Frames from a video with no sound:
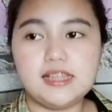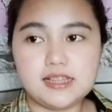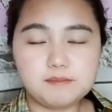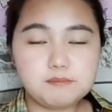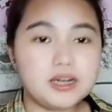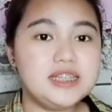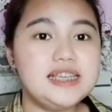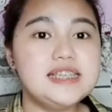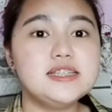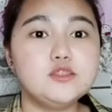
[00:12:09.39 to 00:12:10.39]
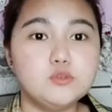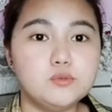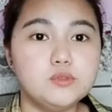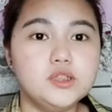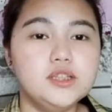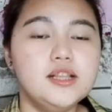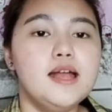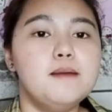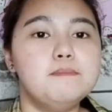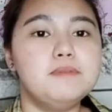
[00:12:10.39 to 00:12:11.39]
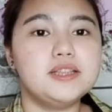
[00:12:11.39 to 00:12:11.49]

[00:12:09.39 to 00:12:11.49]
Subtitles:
Money is a tool, but